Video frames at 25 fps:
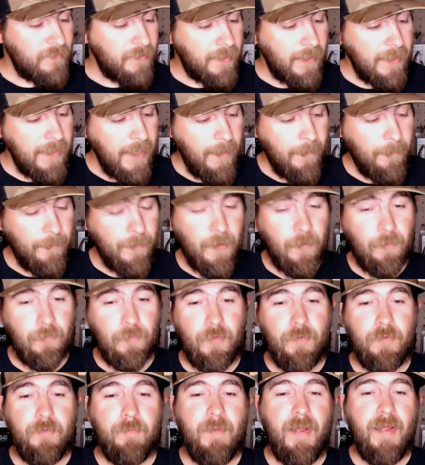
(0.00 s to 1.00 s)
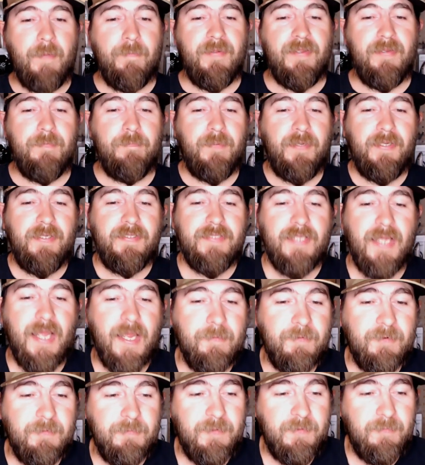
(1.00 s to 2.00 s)
I don't know, Luke might be big
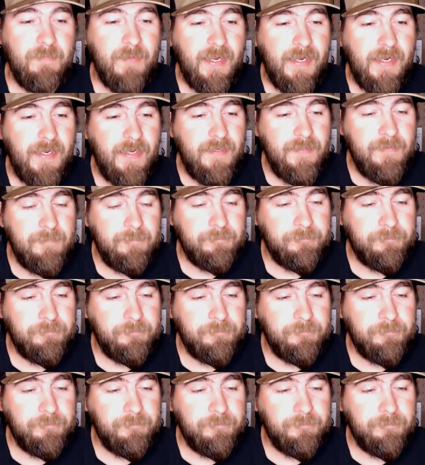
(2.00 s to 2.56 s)
timing me, man.